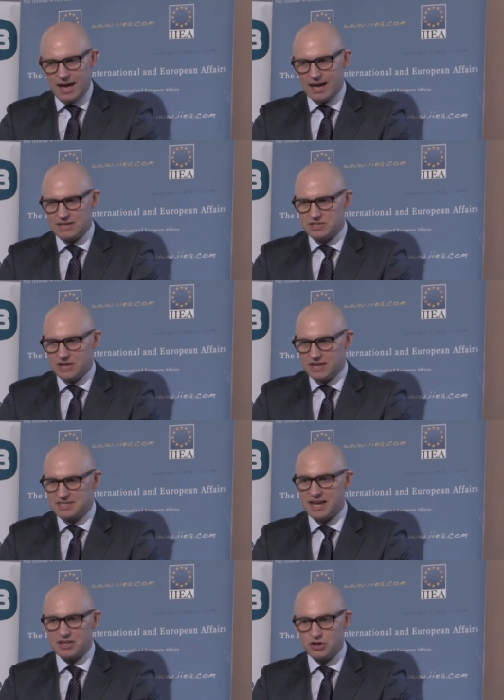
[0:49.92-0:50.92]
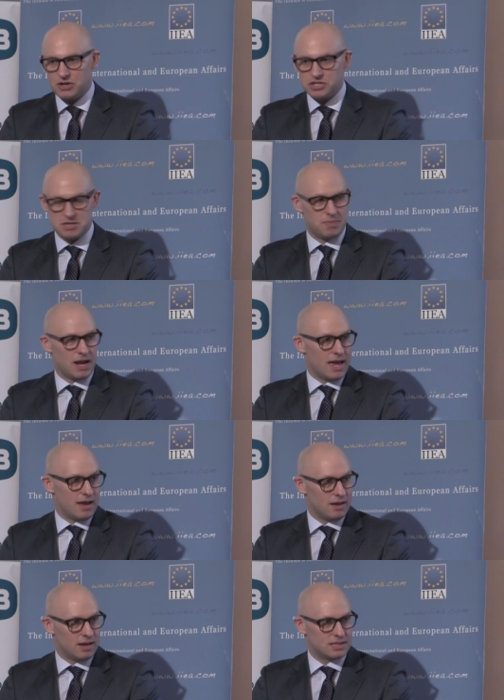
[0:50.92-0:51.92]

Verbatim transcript: as a technology player,